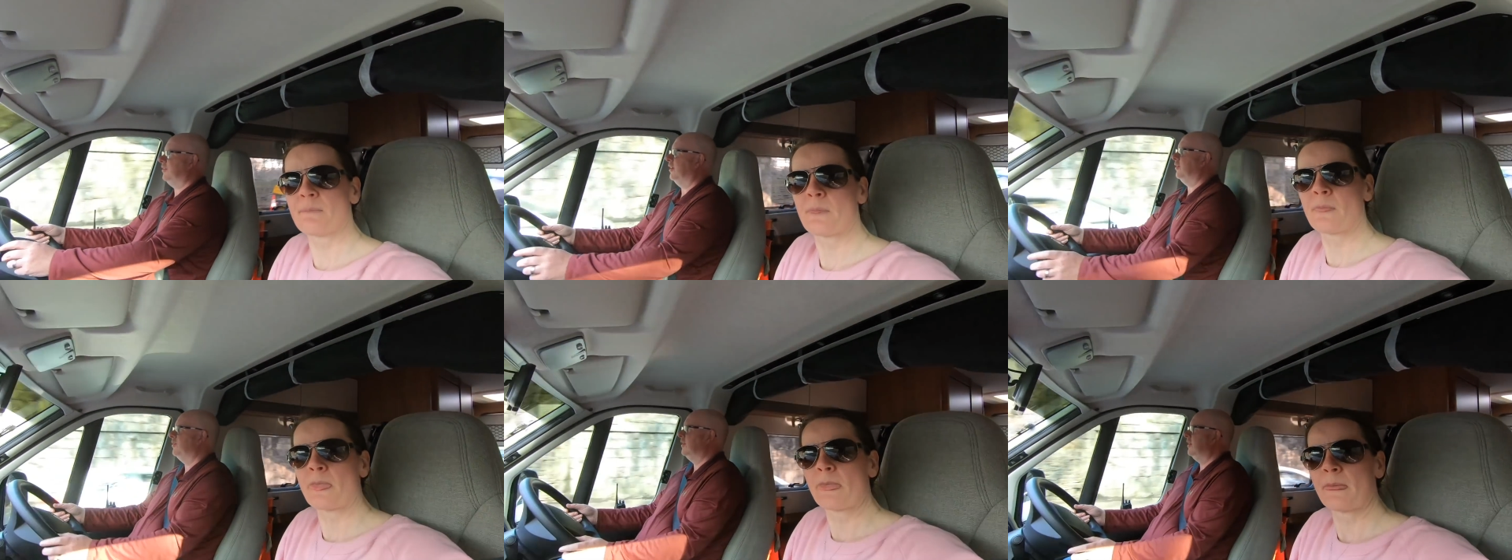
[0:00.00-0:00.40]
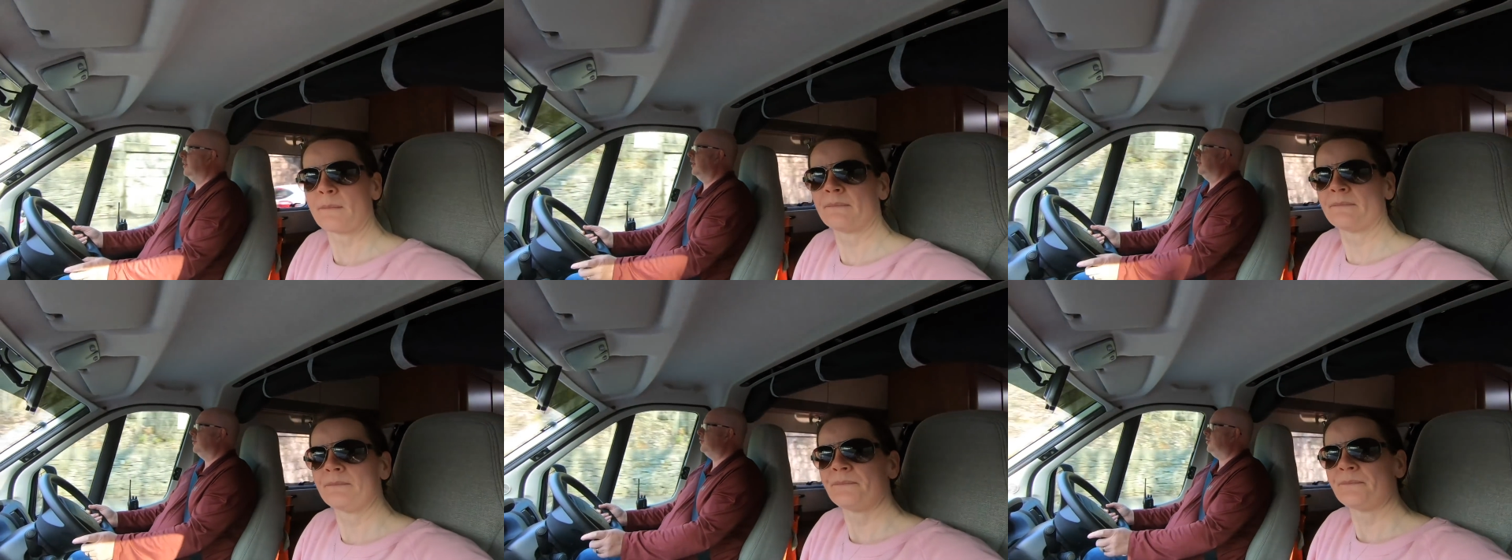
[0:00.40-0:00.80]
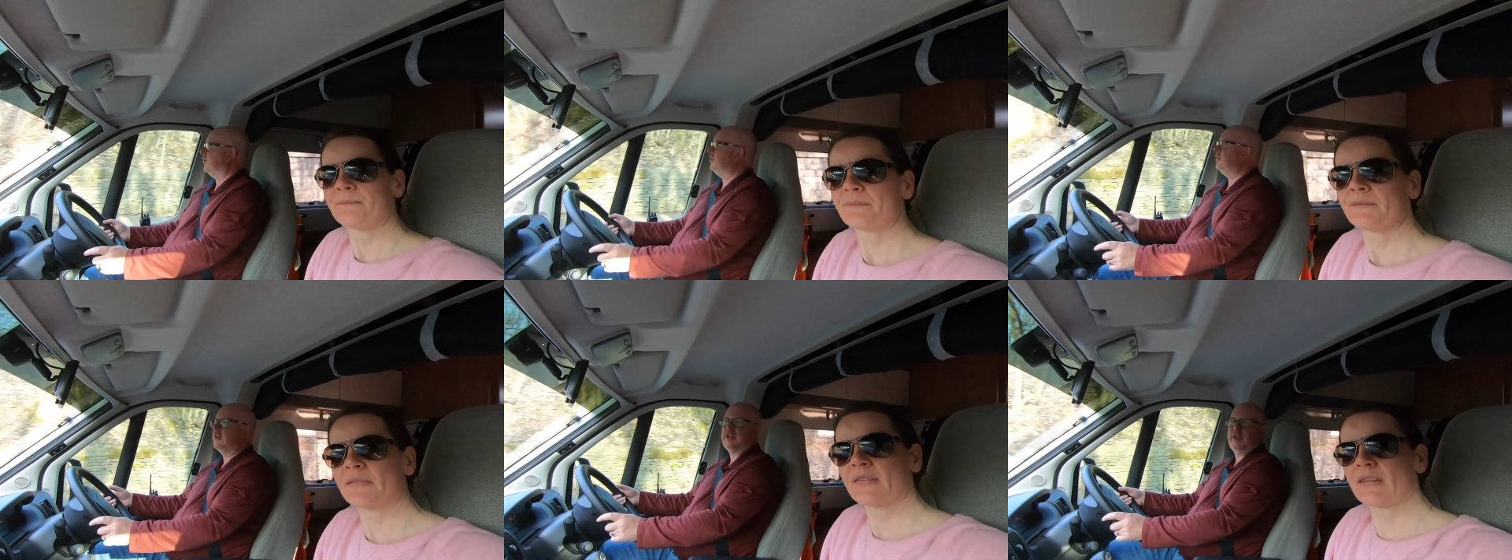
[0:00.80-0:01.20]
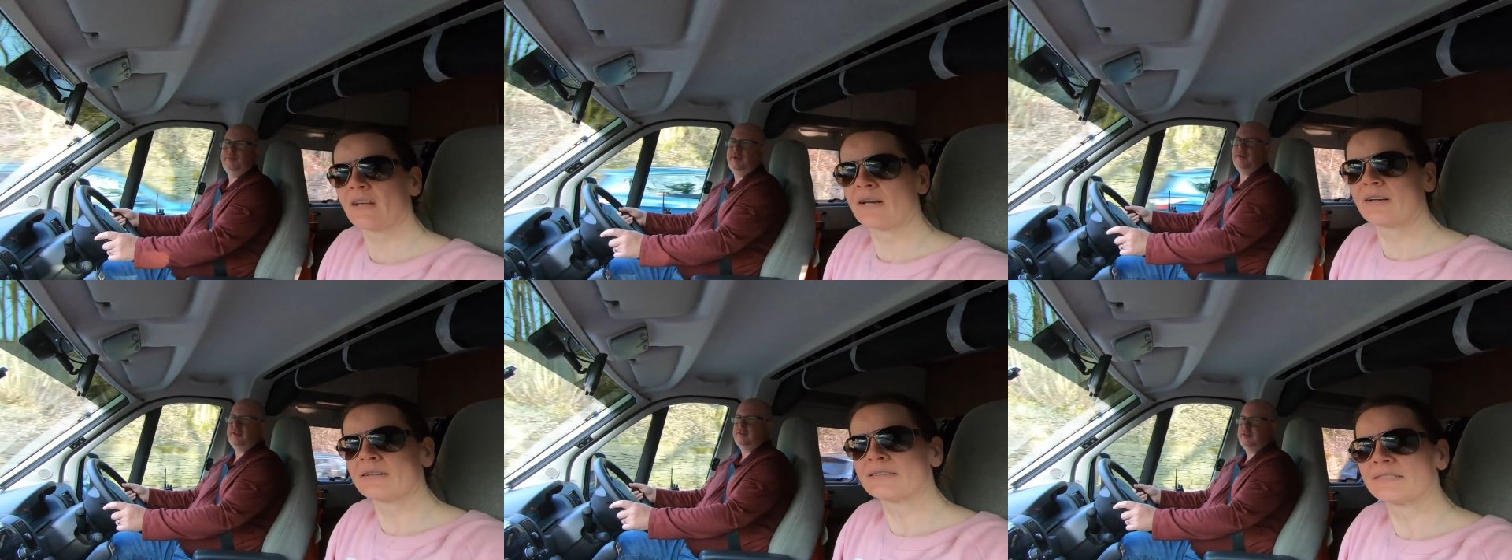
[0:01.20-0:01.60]
so join the
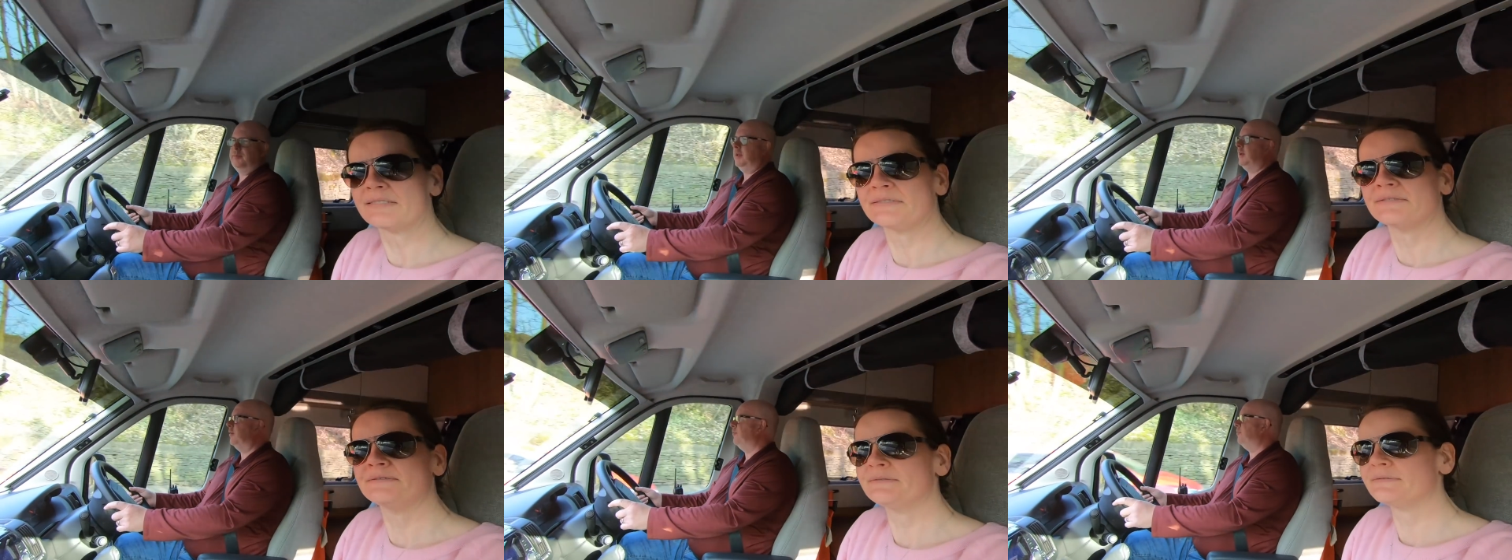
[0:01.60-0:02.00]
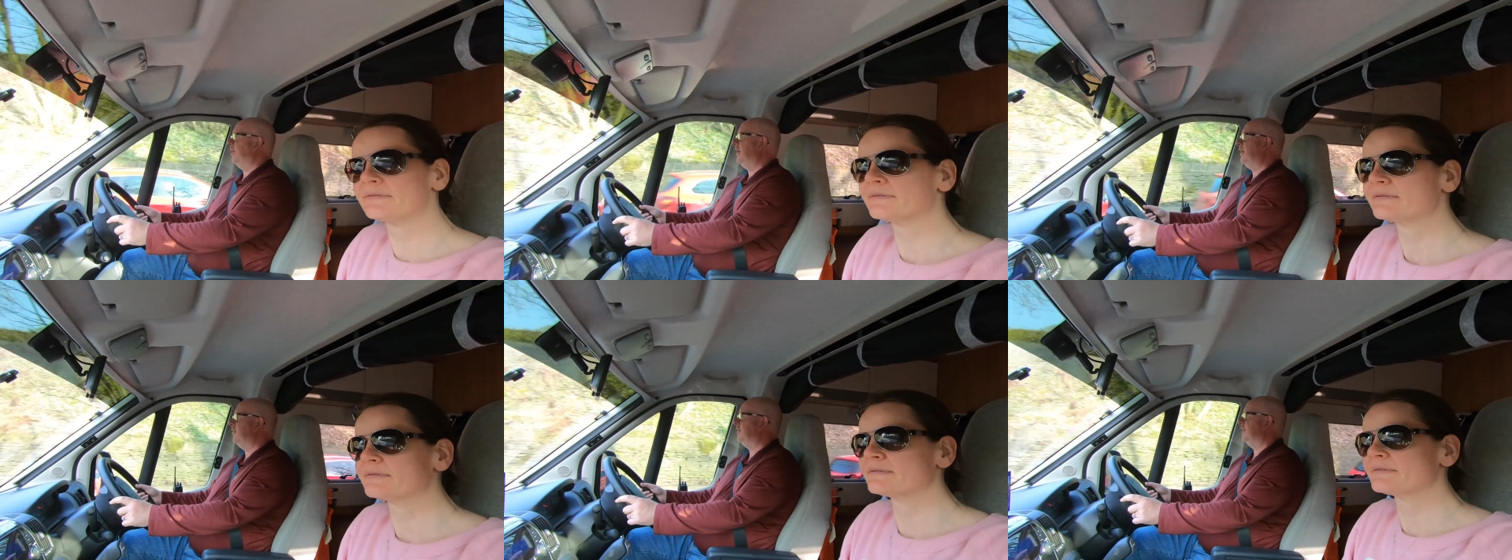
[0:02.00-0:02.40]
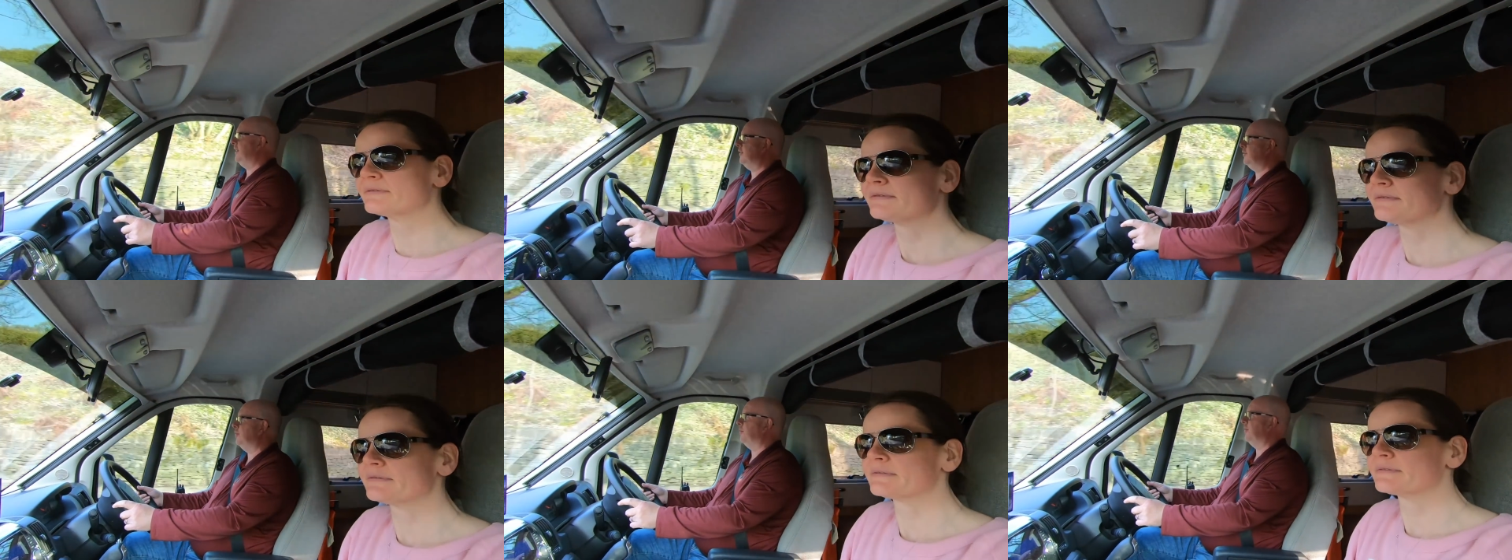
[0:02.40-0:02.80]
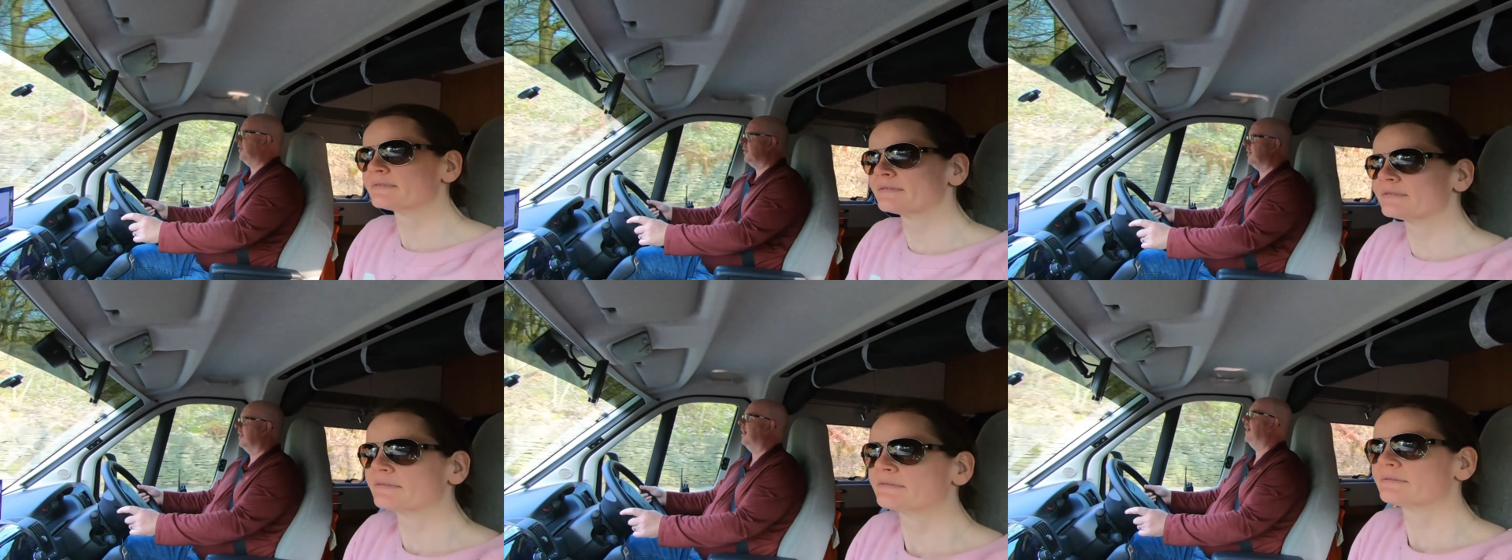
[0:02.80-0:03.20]
community, become part of it. That's what we
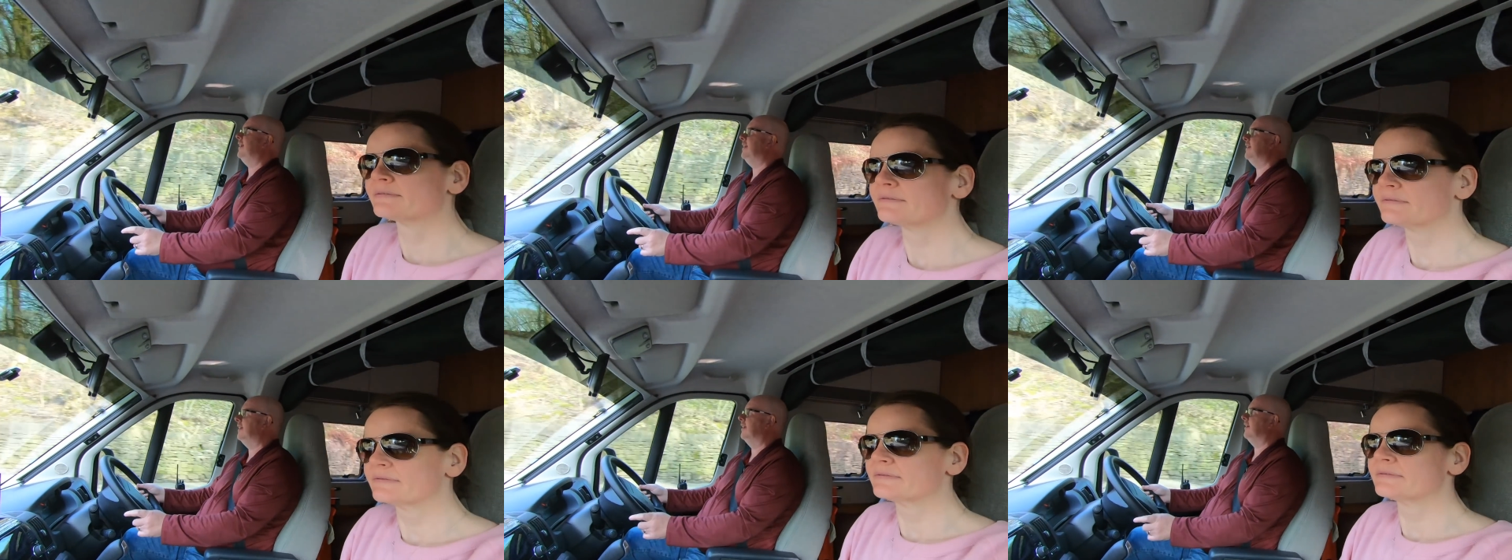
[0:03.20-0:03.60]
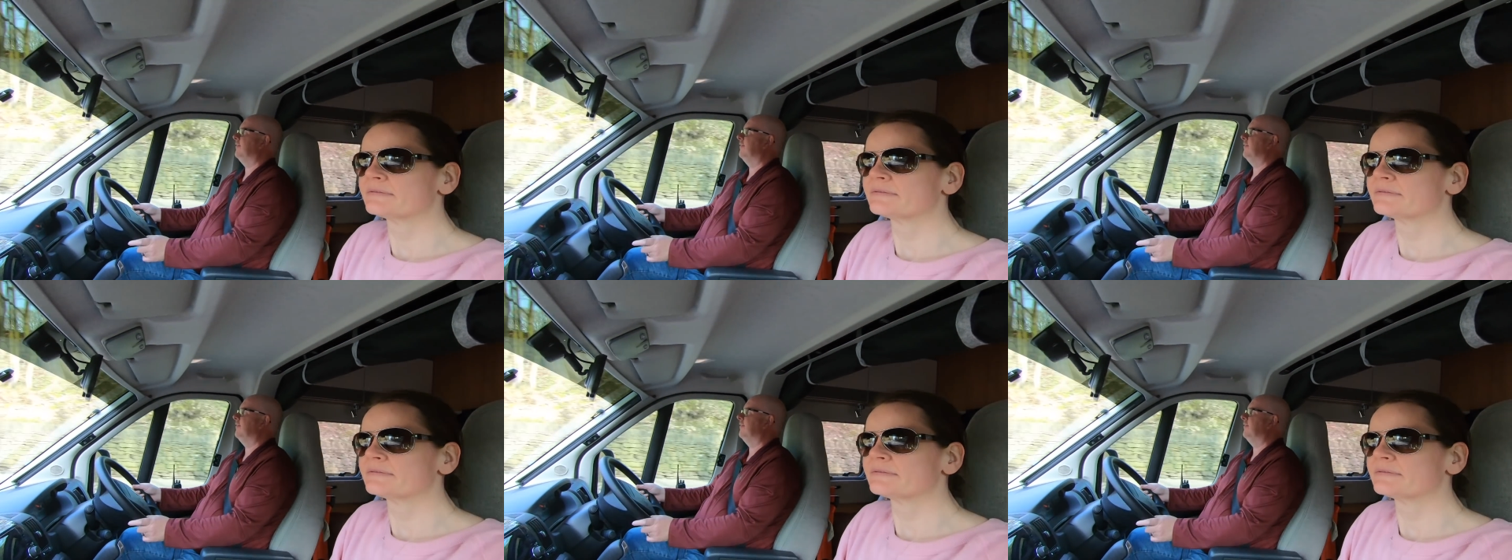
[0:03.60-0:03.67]
all like.